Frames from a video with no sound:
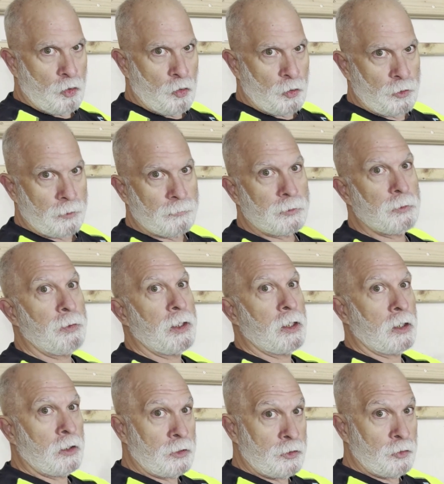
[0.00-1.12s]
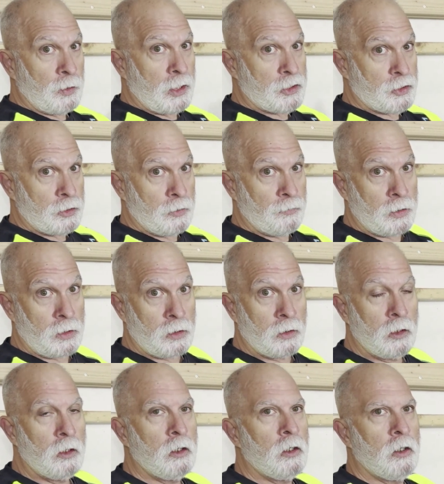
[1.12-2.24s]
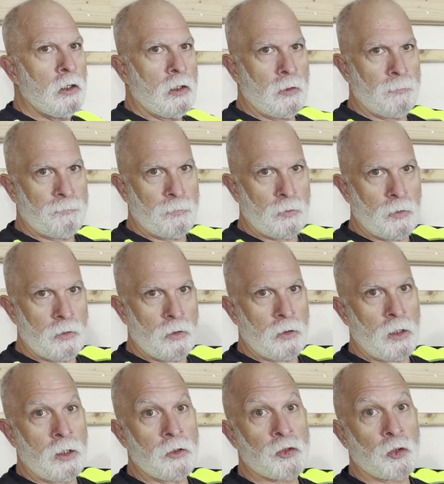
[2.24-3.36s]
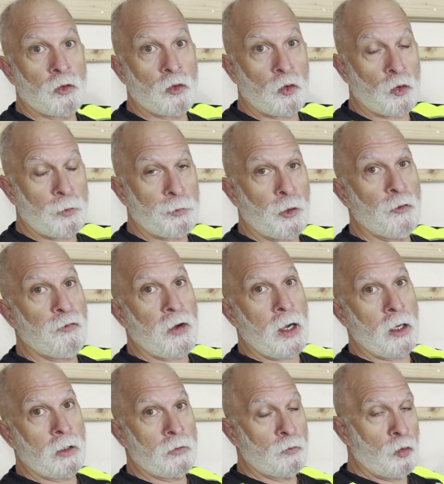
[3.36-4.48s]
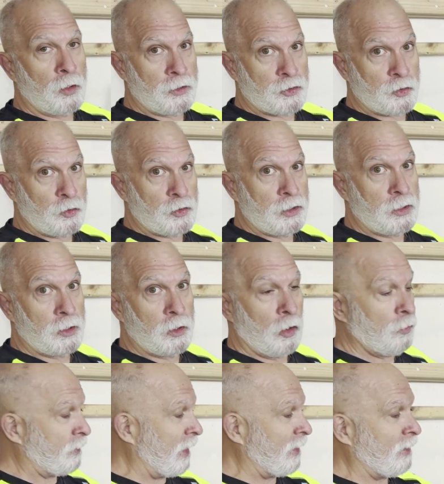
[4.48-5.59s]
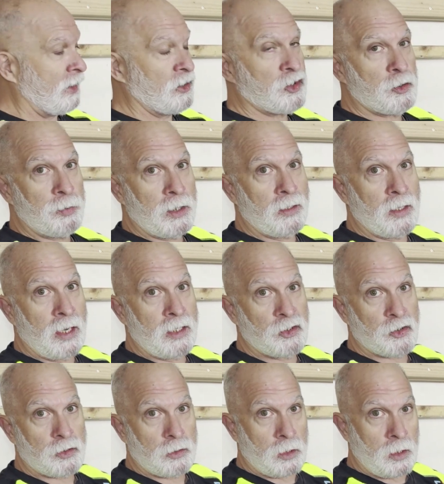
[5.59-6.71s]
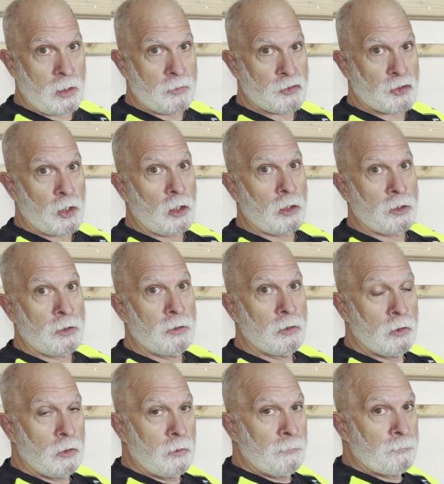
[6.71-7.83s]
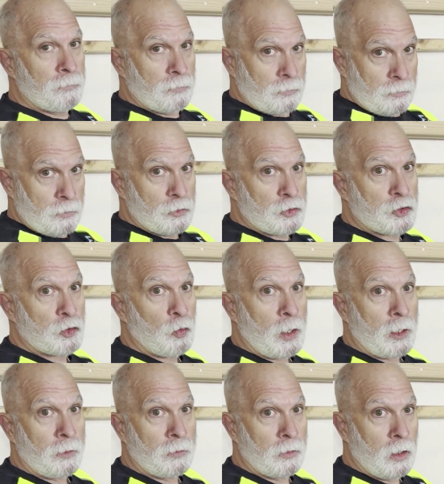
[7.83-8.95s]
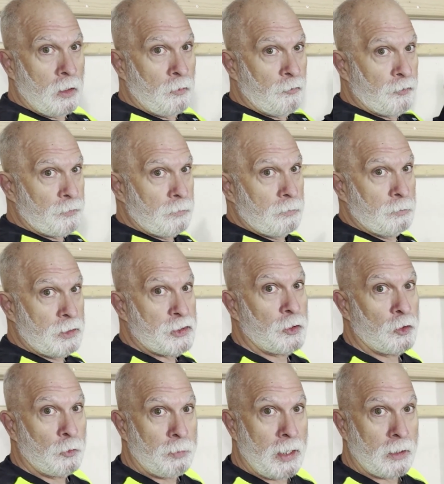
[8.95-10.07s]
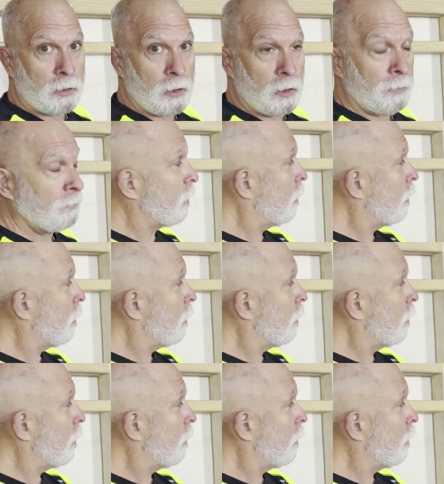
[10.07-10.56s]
corner, depending on the direction of the internal corner profile where the screws need to go. That needs to be a nice solid square of material back there.